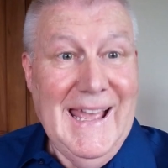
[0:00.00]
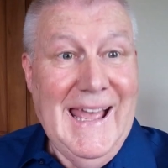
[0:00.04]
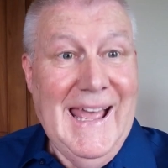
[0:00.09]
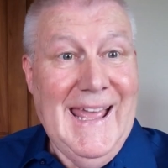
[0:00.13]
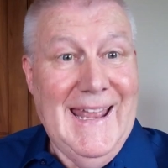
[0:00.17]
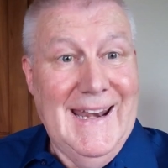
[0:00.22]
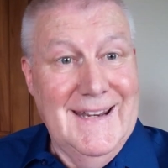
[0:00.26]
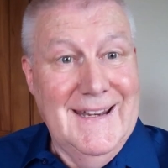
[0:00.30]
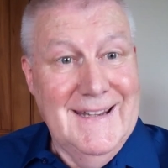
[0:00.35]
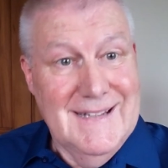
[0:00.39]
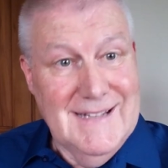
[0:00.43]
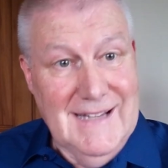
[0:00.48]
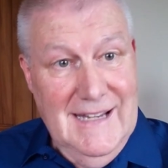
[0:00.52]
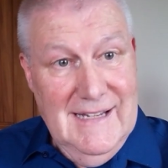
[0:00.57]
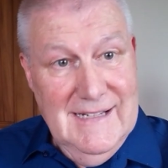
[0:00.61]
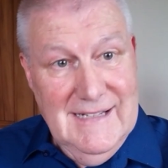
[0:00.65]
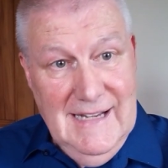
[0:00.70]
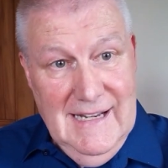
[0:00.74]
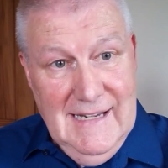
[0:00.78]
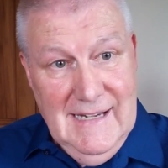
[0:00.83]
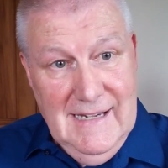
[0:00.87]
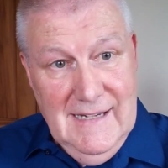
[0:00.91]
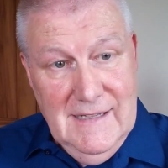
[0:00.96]
and
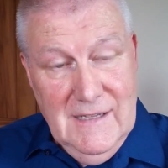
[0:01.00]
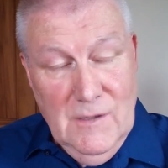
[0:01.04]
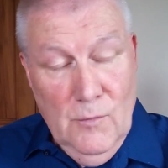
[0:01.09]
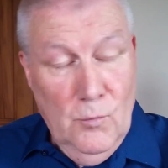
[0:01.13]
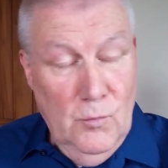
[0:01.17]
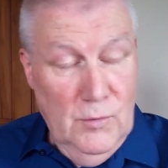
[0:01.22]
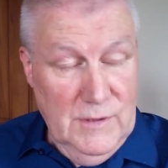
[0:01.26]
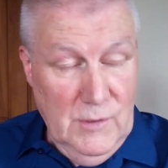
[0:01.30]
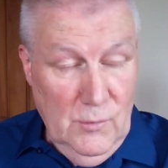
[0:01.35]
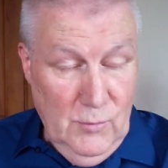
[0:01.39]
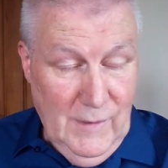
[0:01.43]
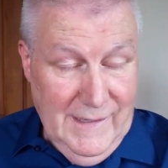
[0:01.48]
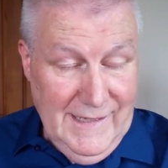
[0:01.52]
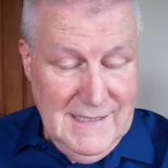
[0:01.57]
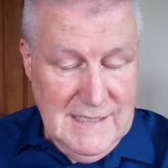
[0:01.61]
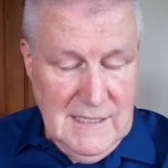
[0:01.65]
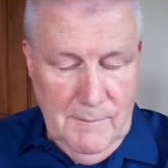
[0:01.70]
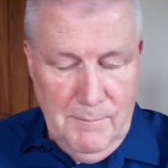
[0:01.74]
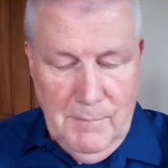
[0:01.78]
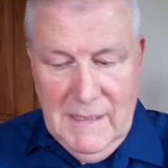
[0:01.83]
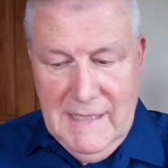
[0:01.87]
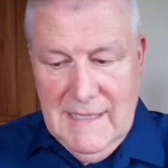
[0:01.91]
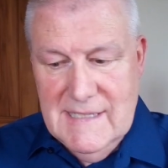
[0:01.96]
the
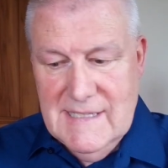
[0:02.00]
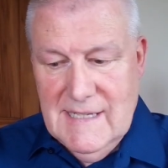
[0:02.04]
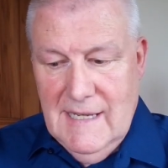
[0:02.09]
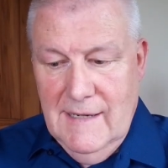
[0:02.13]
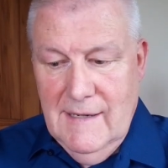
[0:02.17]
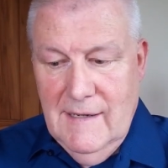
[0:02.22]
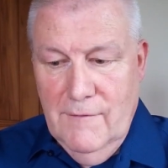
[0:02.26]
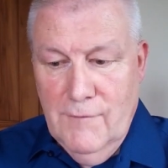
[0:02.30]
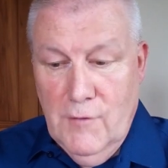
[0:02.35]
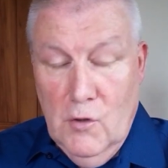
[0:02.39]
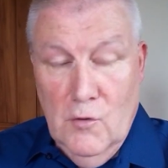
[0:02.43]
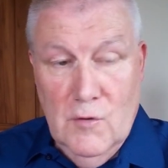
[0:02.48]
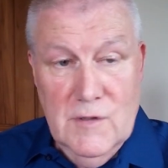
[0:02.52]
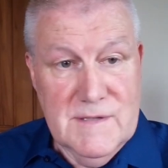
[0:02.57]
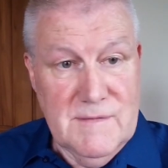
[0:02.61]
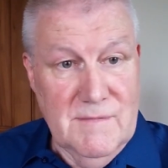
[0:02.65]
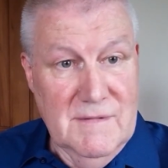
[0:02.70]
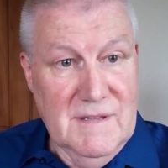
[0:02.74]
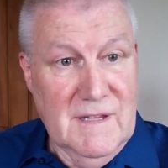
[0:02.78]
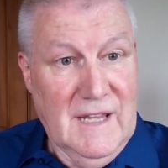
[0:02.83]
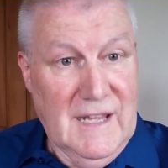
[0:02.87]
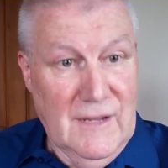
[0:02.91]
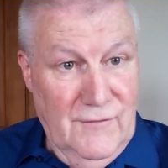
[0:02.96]
wingtip blades. And of
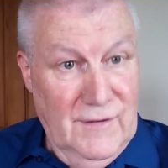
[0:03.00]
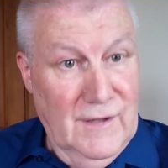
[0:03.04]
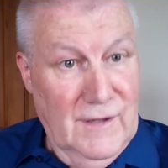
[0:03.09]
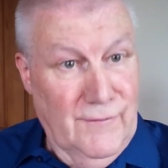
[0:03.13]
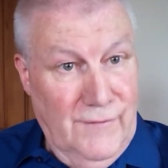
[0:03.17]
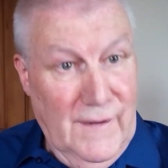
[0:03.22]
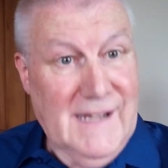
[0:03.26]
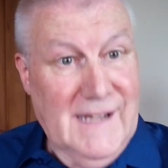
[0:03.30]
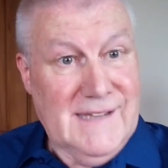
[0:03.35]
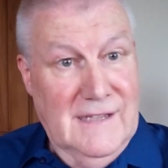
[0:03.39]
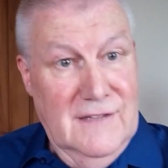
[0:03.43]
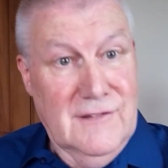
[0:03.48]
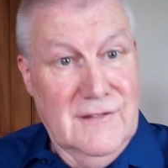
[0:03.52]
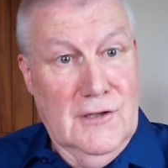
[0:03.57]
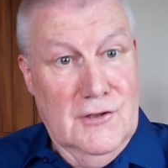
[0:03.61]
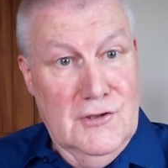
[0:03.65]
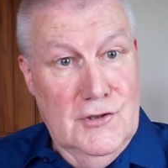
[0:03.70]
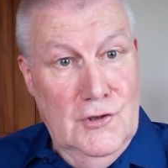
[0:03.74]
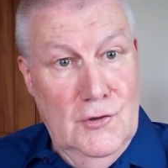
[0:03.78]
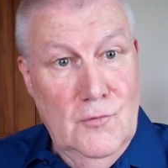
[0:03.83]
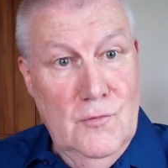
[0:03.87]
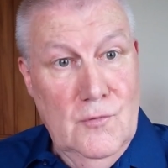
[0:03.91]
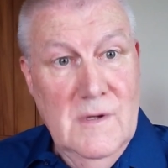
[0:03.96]
course, given the fact that the
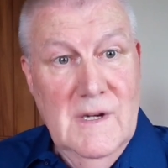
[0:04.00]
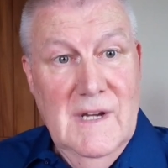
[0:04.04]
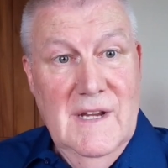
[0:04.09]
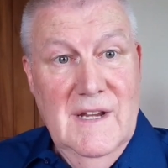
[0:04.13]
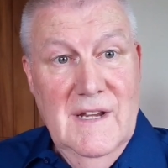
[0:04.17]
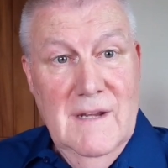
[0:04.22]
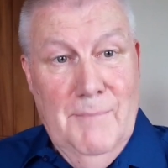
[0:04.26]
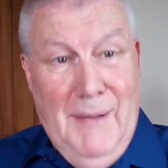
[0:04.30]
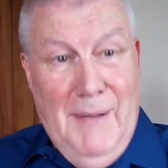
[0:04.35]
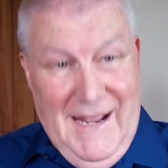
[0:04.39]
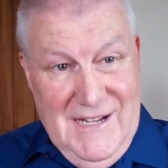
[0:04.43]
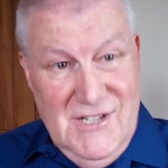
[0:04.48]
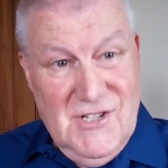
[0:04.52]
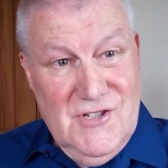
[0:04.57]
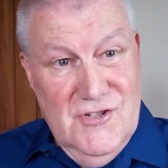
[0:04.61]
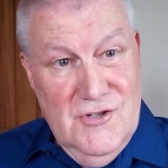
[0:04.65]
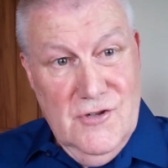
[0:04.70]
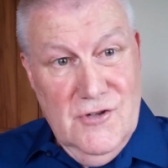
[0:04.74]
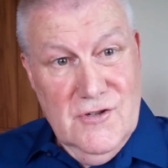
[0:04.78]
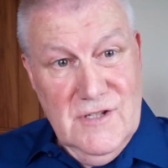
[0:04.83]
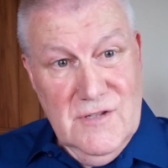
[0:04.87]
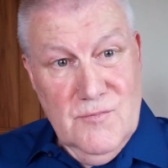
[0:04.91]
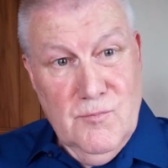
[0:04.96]
two
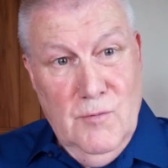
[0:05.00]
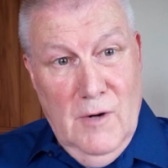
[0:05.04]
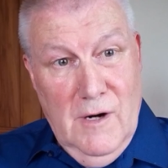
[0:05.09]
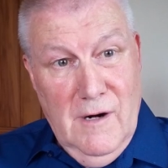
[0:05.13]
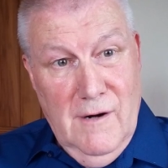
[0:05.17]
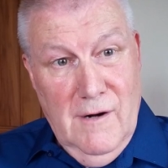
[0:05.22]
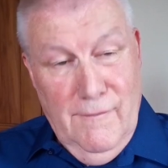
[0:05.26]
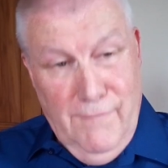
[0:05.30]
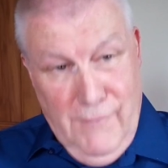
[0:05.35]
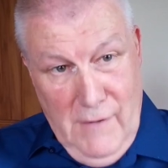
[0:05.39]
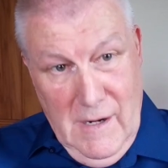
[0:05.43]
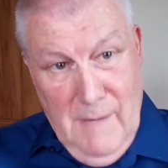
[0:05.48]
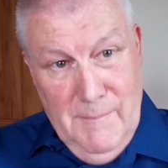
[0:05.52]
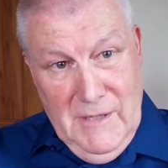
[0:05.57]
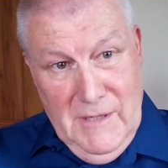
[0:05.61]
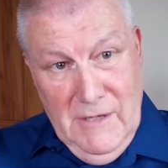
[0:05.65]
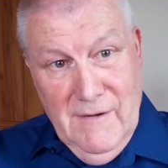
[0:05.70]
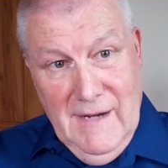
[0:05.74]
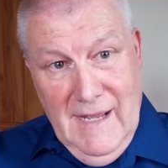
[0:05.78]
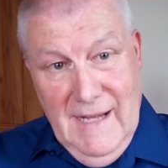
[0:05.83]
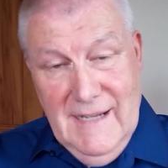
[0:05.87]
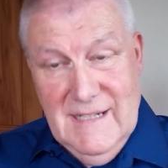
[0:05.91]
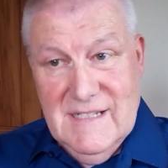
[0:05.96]
passengers were from the
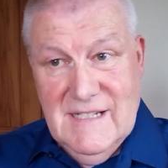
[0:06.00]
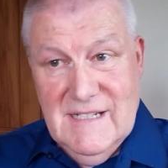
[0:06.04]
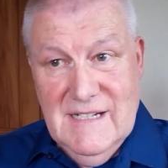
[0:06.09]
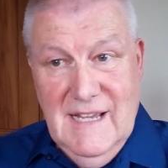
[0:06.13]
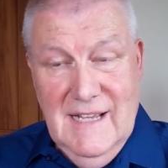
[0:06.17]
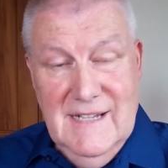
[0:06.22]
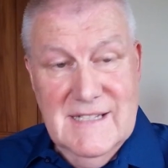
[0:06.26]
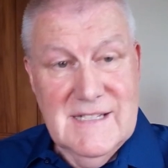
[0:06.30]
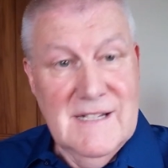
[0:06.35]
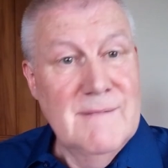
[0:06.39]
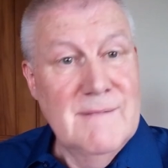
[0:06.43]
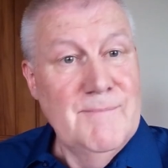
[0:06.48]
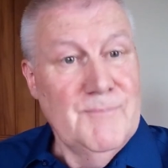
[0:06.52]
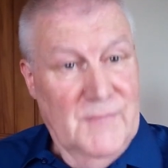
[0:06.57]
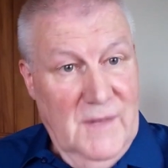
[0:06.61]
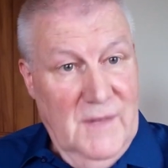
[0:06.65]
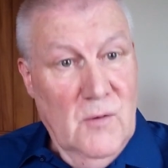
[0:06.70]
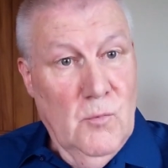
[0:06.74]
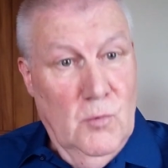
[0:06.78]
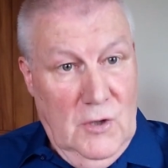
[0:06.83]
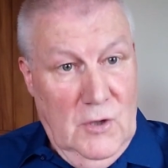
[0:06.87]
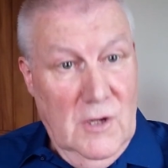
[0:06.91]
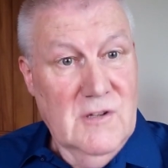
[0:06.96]
United States,
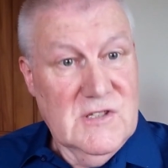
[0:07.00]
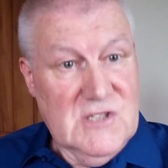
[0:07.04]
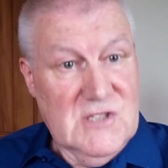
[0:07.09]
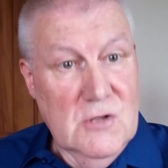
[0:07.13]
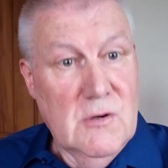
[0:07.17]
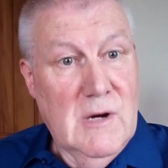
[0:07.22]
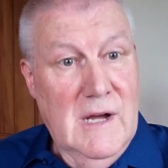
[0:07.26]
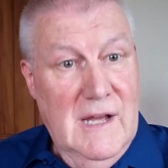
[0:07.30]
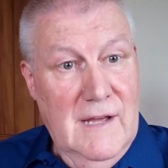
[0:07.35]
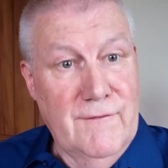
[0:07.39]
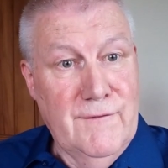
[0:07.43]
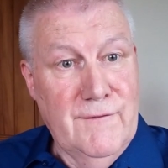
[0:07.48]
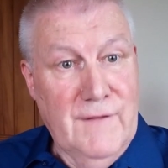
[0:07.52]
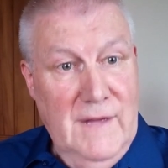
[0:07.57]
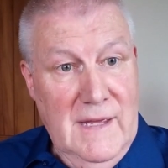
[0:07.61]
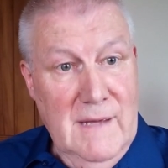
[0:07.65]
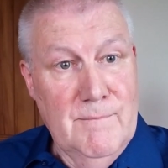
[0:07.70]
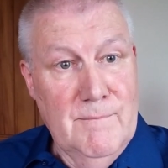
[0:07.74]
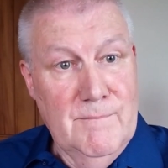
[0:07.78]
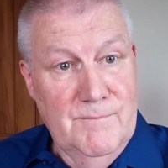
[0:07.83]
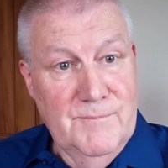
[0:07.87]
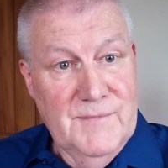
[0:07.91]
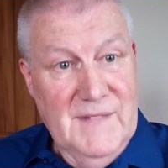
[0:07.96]
would also have
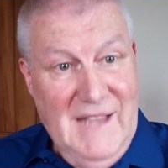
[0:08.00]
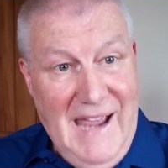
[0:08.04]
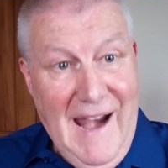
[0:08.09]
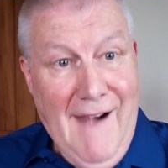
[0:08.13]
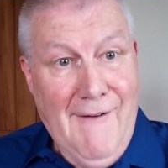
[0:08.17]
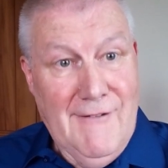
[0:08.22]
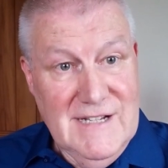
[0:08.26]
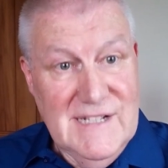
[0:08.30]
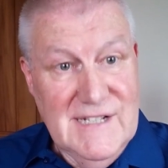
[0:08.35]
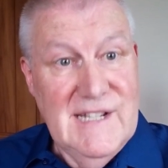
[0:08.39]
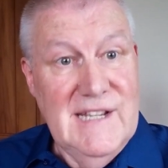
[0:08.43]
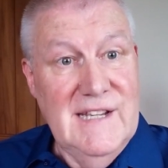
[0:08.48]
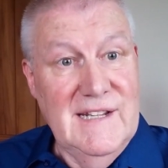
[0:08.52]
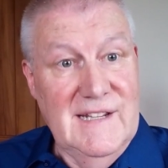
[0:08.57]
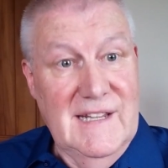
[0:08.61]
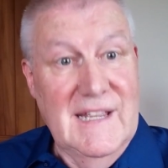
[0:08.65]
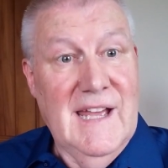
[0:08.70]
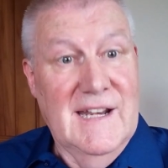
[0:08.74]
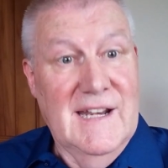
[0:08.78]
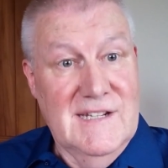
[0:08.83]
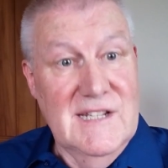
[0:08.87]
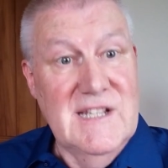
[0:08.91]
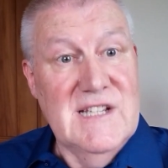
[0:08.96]
guaranteed
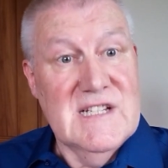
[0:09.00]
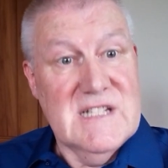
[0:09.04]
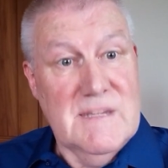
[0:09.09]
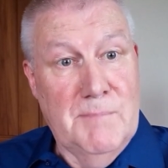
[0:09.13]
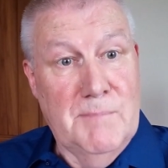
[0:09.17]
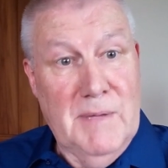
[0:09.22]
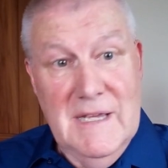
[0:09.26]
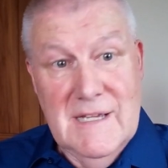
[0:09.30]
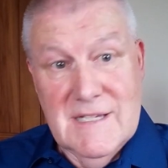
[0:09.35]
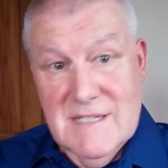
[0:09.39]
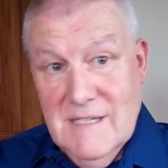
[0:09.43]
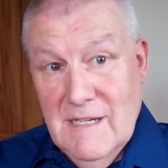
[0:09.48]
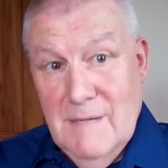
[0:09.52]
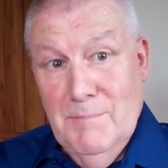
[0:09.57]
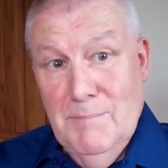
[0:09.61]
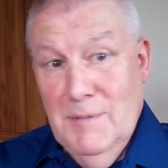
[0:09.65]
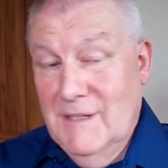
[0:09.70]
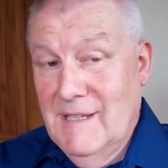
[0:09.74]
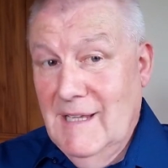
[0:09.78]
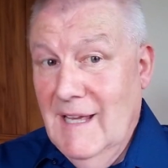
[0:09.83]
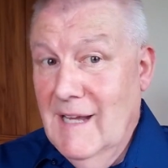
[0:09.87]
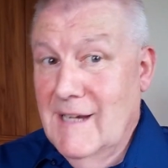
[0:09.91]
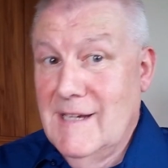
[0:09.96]
the NTSB a seat.
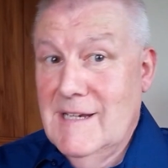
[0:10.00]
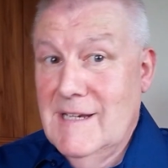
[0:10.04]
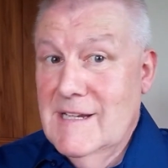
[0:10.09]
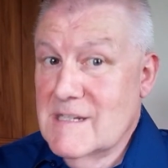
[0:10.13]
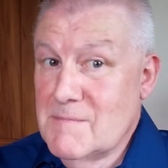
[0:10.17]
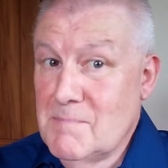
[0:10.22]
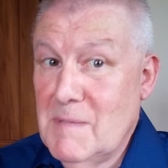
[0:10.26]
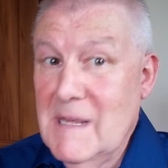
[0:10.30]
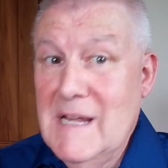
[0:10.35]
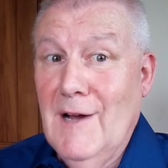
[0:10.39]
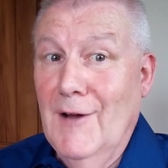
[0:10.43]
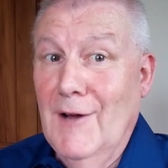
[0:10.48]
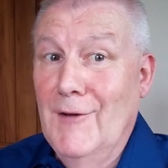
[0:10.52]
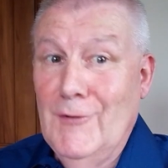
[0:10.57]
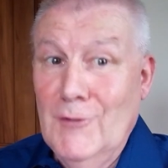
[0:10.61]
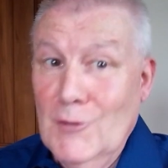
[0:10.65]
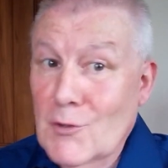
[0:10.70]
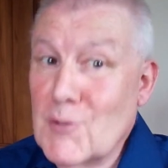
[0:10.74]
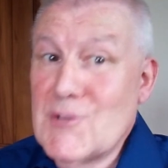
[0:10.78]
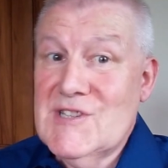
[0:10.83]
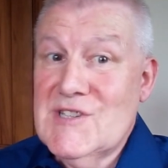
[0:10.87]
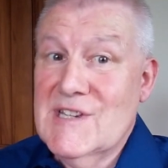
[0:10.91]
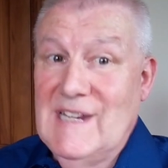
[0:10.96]
But the NTSB got
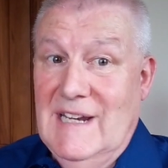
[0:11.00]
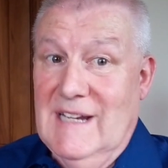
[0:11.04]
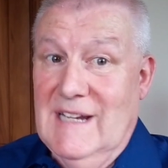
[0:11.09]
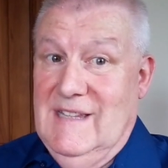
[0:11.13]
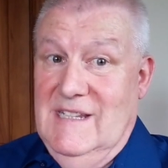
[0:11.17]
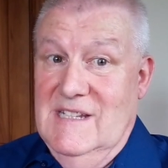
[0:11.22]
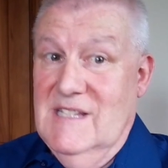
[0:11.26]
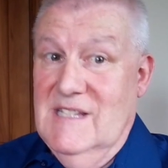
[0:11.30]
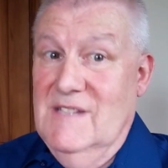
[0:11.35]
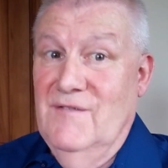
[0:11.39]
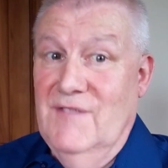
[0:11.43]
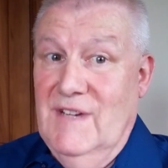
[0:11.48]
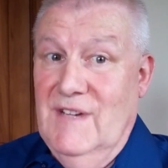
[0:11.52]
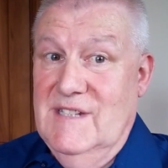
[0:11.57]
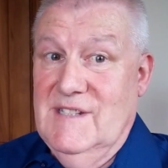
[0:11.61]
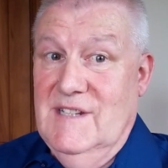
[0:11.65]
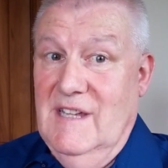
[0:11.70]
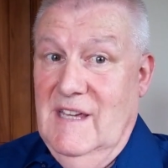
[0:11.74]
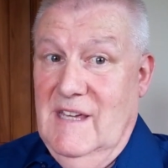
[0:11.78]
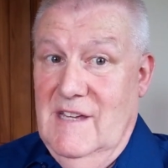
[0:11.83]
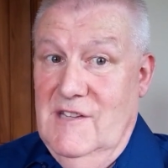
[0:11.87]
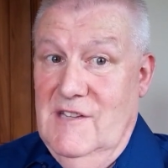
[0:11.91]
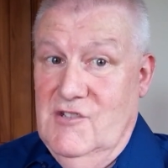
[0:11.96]
no seat at this
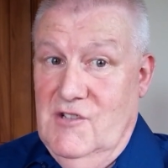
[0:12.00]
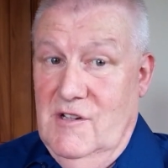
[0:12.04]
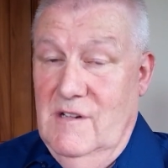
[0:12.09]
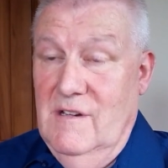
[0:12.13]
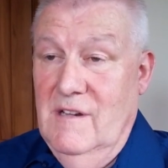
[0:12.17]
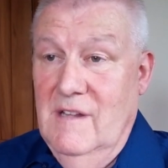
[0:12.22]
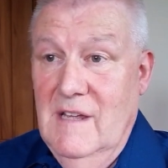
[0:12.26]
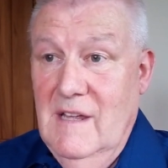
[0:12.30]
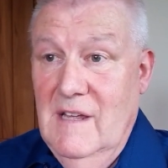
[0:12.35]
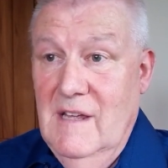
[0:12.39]
investigation.